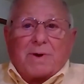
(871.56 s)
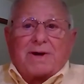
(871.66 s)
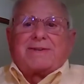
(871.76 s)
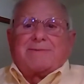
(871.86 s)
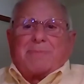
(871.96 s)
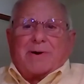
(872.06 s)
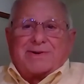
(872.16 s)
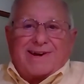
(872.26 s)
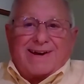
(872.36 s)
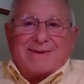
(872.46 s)
Still worked
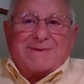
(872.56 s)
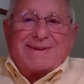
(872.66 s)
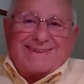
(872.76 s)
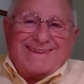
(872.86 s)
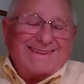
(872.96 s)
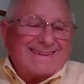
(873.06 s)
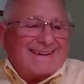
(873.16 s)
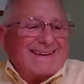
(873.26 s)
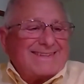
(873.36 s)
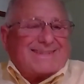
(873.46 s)
part-time
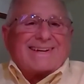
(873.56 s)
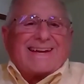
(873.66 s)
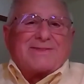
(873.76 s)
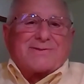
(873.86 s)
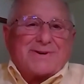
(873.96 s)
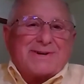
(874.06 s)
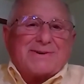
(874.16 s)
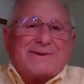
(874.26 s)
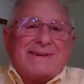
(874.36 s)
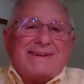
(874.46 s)
to get
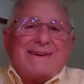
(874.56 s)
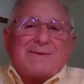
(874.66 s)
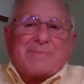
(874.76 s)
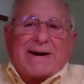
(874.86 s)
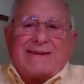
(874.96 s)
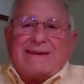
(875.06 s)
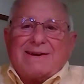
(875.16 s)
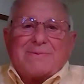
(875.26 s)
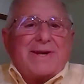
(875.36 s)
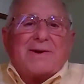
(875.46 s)
through, but
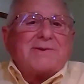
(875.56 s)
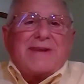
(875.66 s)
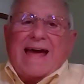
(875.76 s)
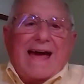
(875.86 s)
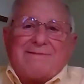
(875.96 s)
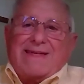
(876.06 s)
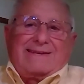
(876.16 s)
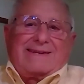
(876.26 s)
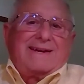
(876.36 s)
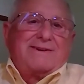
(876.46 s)
we don't
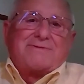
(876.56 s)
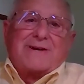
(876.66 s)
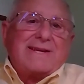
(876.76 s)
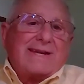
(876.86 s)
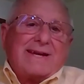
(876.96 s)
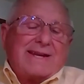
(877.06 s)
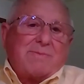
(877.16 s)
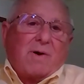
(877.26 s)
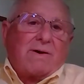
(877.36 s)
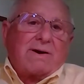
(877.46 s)
have that kind of funding
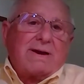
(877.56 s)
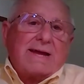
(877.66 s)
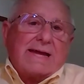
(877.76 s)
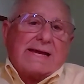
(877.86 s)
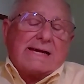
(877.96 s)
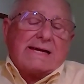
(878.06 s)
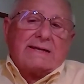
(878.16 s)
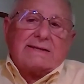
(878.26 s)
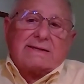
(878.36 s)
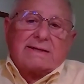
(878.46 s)
anymore.
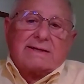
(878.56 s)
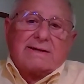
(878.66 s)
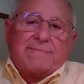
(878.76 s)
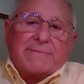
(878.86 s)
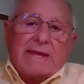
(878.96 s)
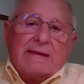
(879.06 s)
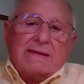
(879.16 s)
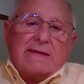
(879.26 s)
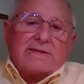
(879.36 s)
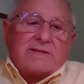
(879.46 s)
And
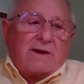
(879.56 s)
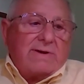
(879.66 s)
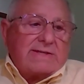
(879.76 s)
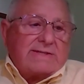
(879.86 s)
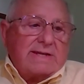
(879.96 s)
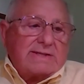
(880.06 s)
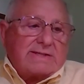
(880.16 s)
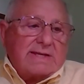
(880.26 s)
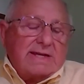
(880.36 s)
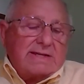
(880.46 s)
so
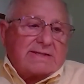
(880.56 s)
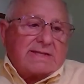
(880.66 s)
it